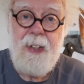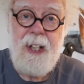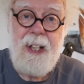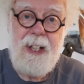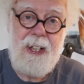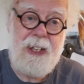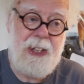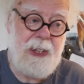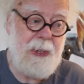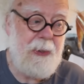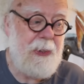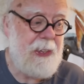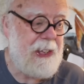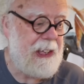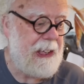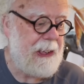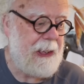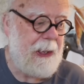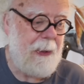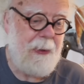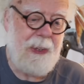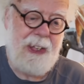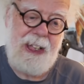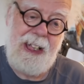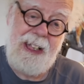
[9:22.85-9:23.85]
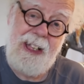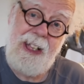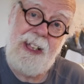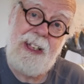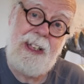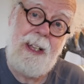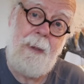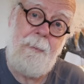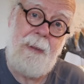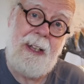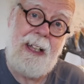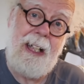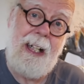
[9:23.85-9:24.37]
As soon as it goes in, it's
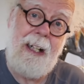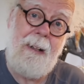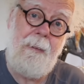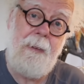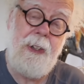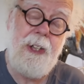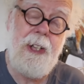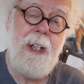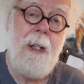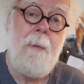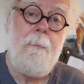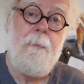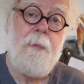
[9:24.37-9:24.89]
coming out.